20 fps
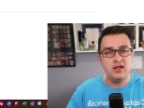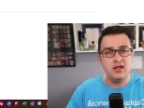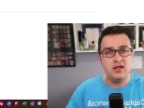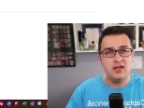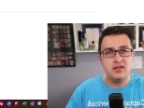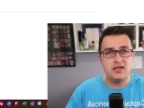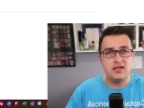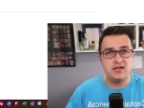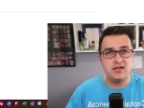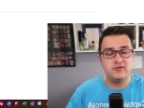
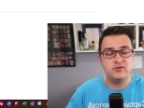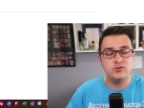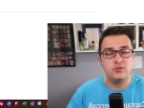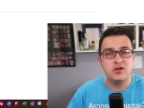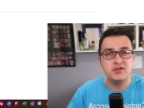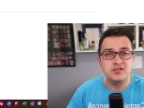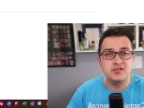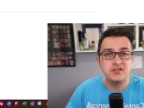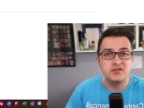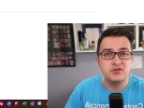Thank you for
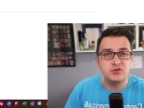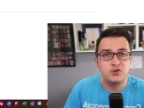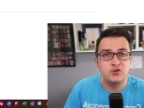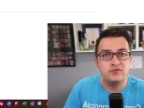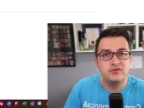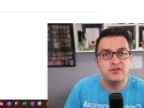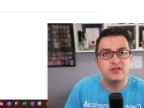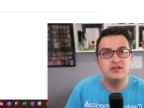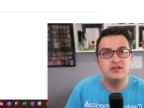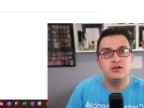watching this short
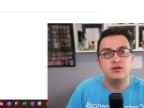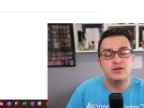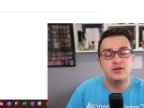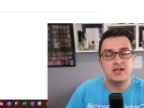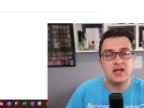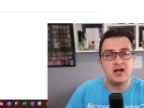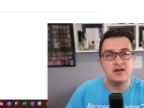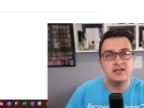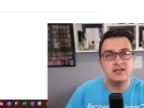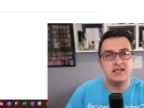video on
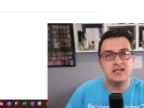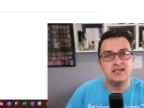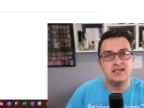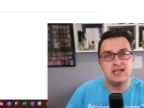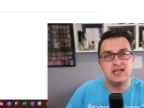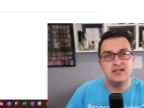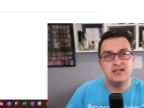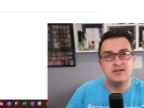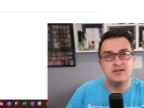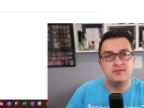how to get
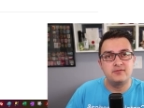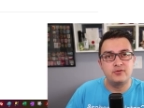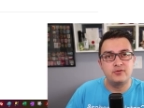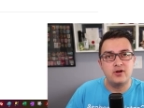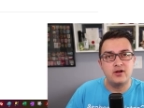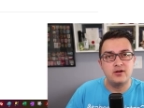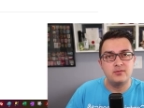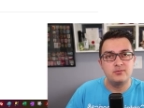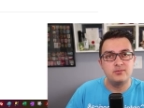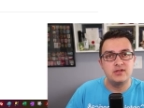data
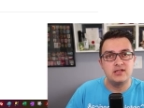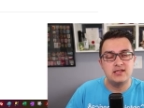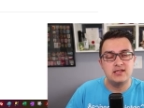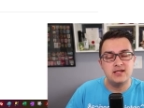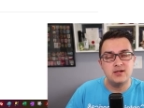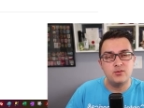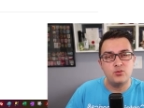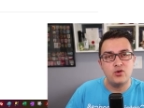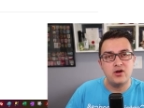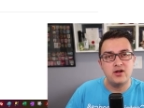from T
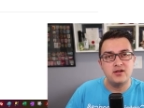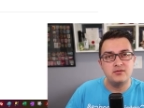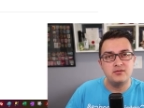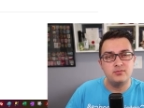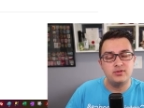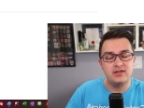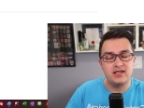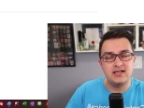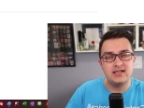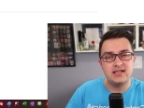M one
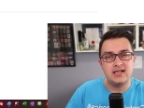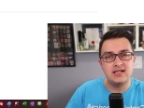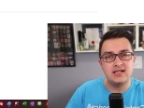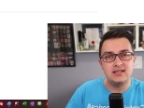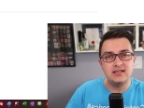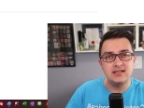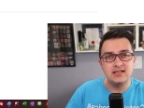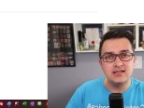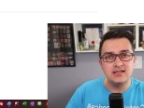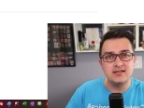Planning
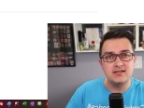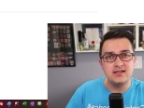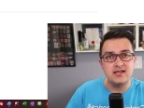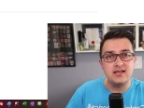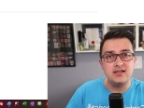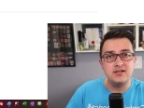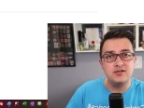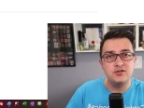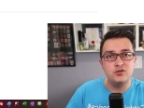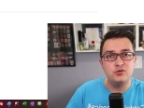Analytics
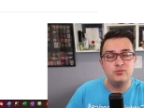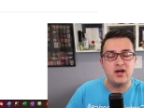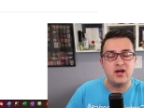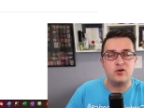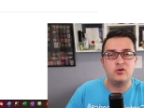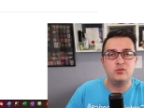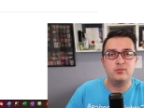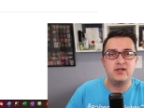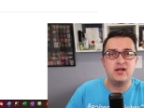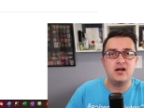into
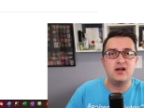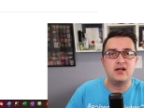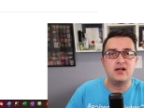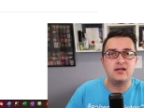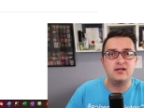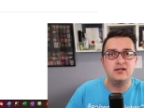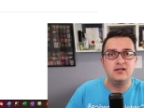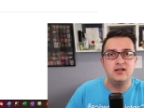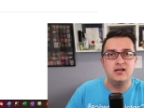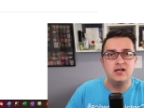Power B
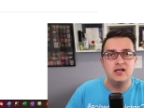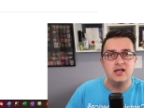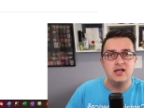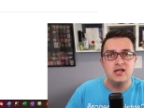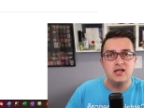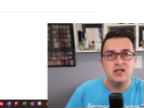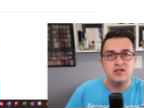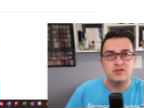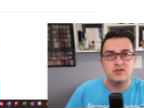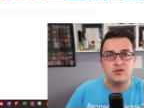I.
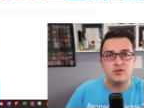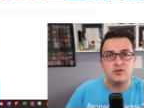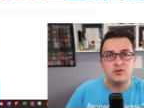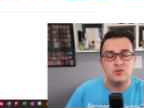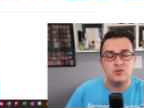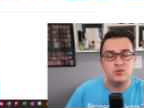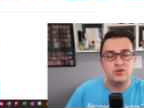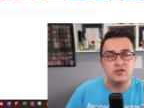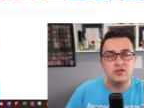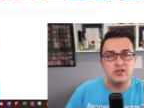So
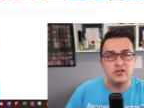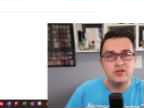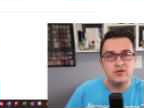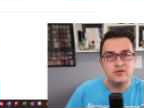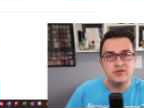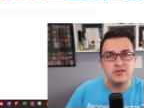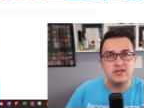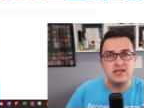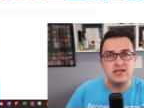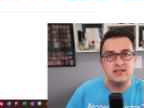we're going to
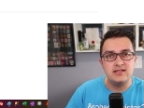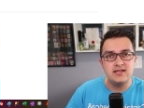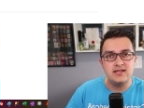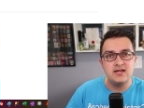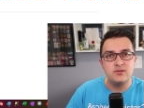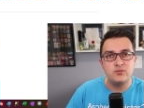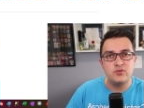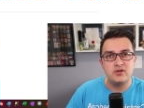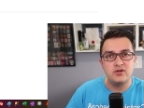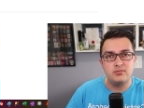use the T
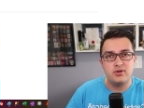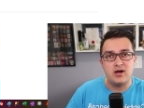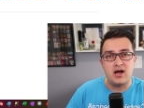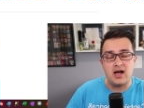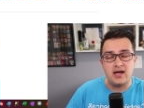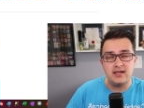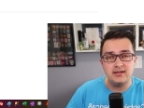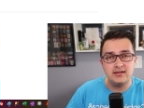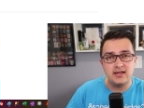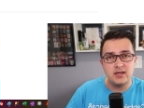M one
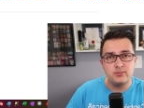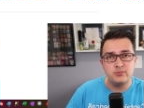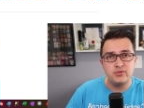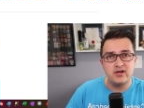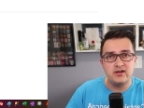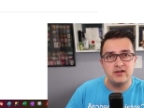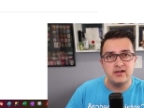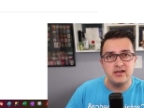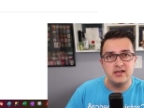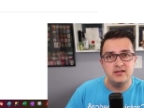Py
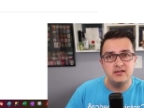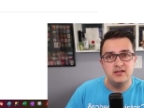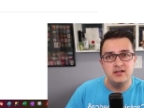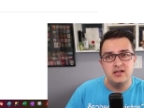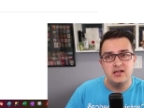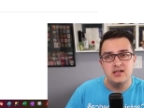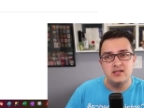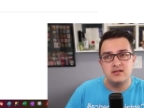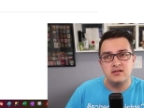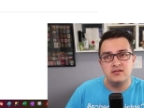library.
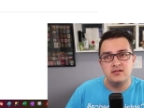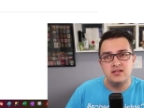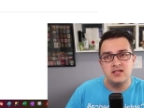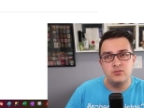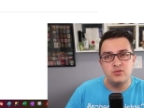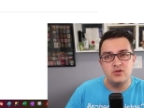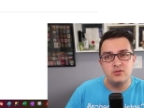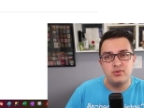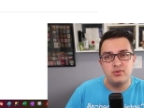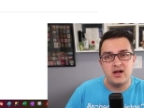So the T
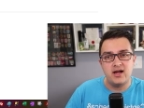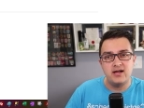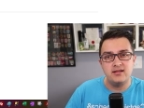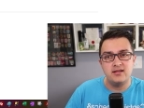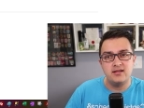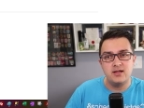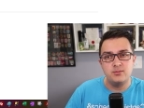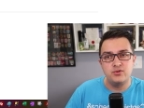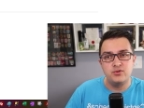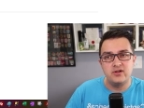M one Py
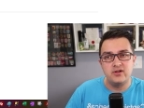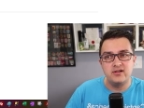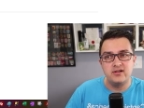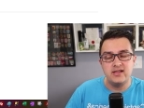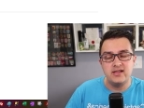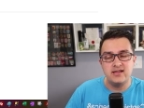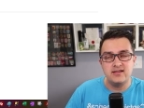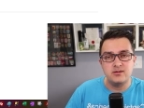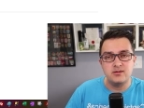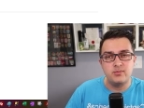library
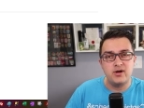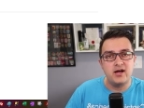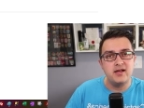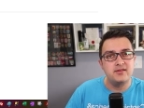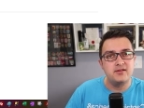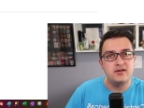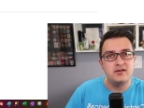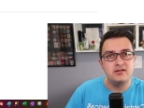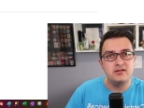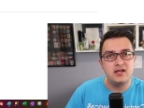is a
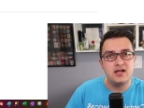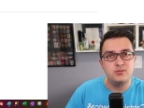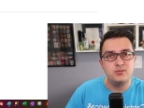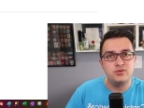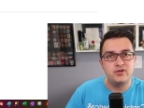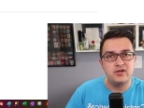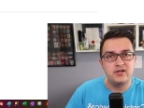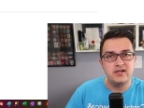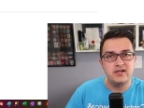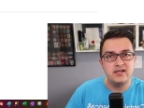Python
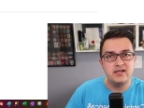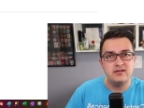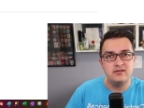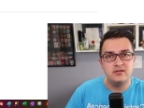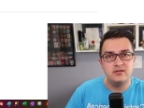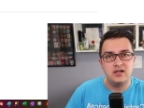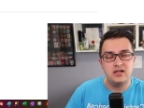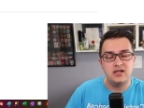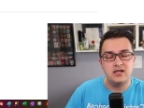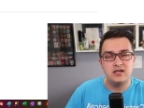library
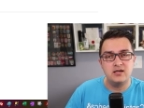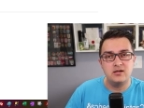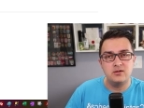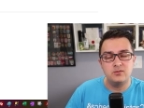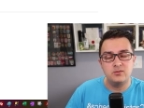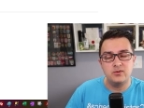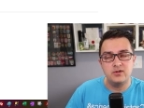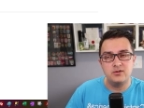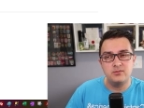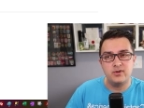uh,
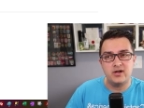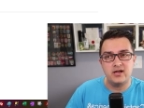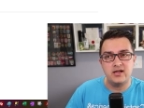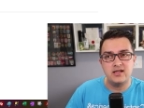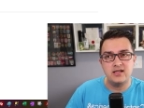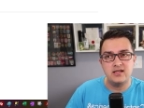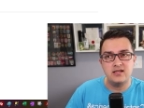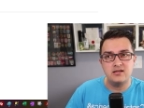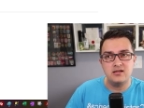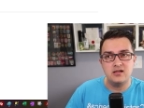written
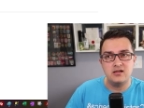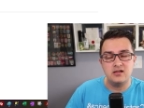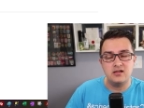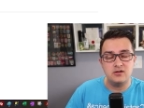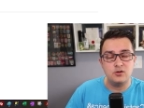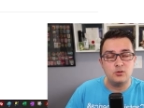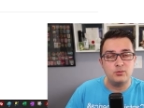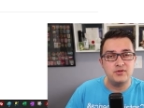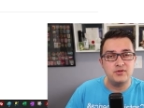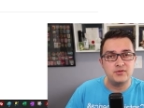by
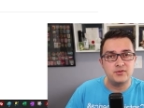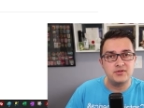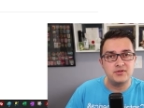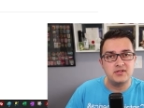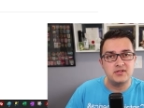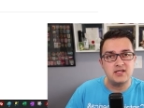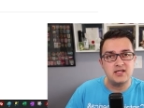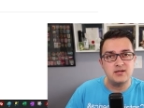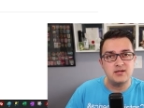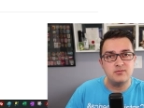an open source
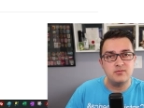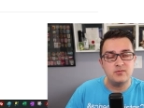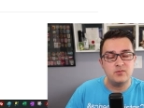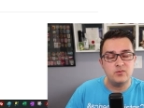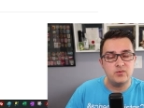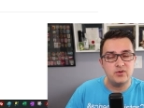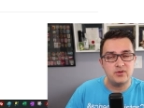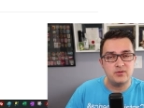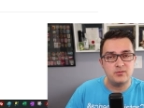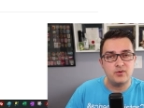team
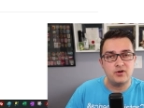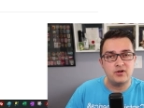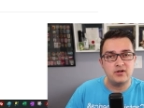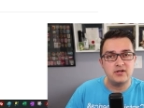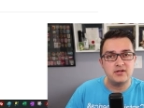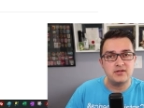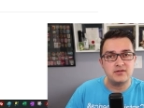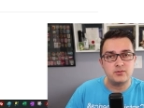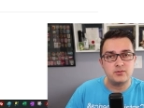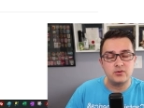with
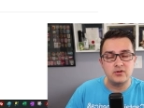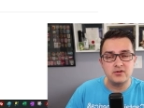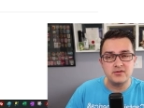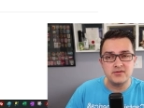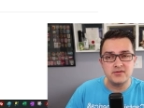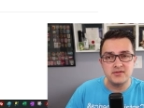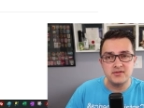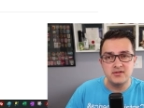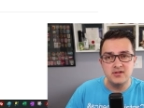Marius Wirtz.